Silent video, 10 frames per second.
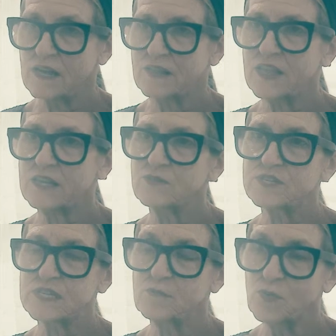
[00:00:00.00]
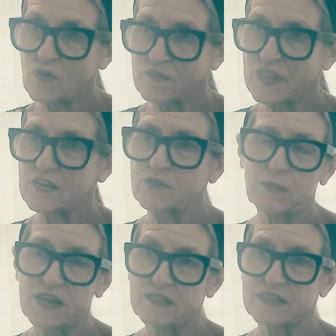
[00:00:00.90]
and then you see more, and then you
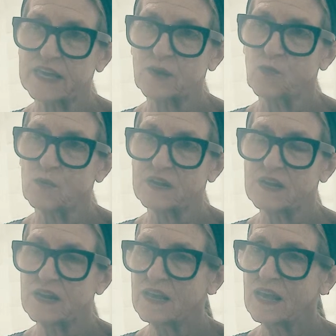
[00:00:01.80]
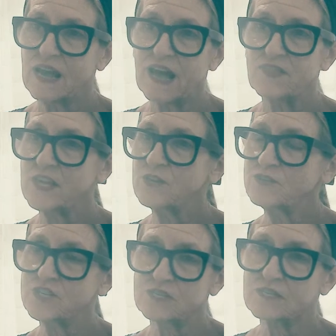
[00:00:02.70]
might think woman, and then
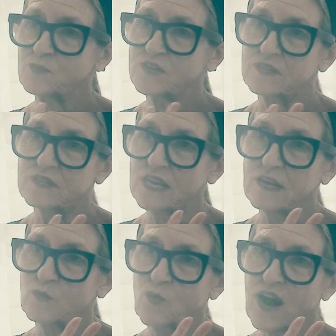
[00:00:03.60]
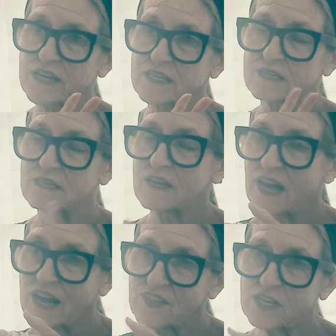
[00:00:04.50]
you just would think white,
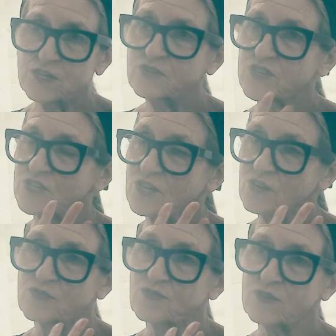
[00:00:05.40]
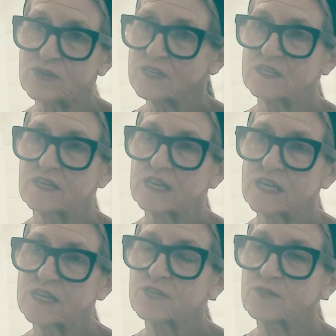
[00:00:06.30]
and then you just go through it
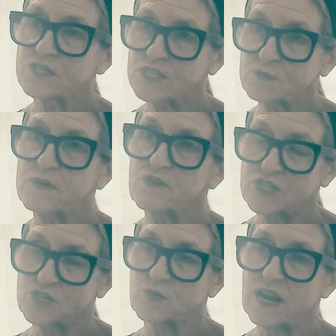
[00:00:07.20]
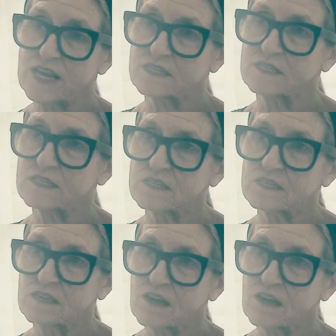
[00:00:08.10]
into the spiritual essence